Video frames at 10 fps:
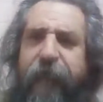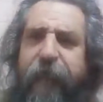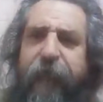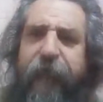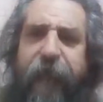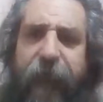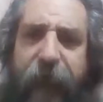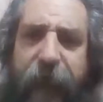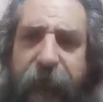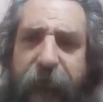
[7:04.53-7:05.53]
underneath
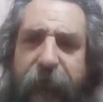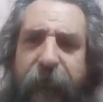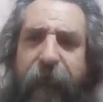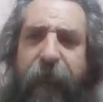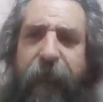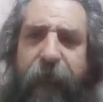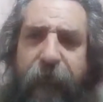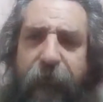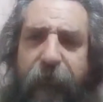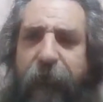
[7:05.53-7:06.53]
too.
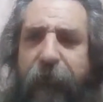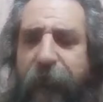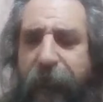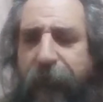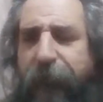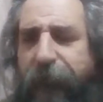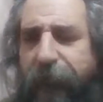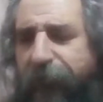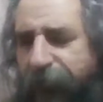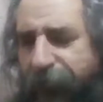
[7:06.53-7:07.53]
Let's
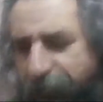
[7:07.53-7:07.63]
see, my